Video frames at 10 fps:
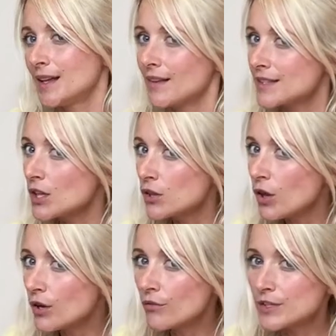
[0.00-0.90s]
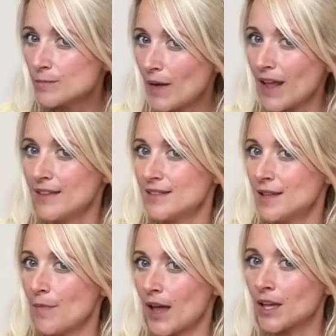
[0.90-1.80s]
Now there's a lot of space
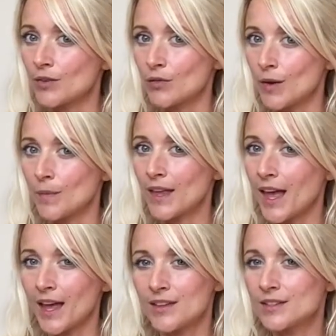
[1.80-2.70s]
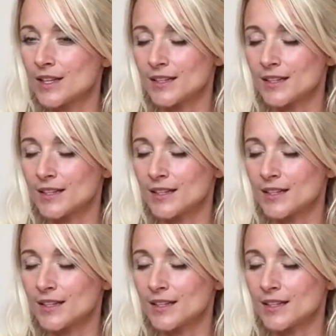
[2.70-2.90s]
in the back of your rib cage.